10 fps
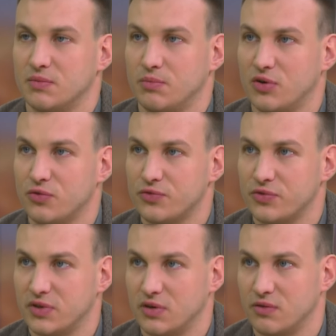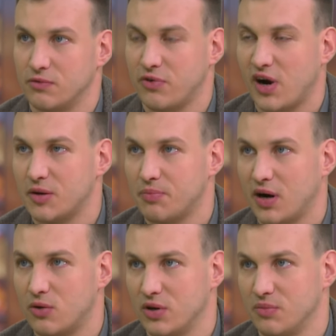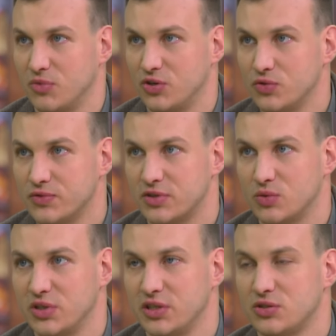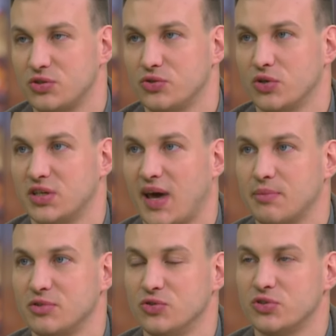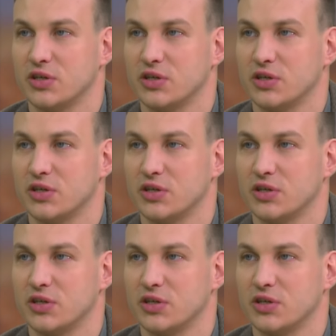both in firepower and maneuver. We need to adapt new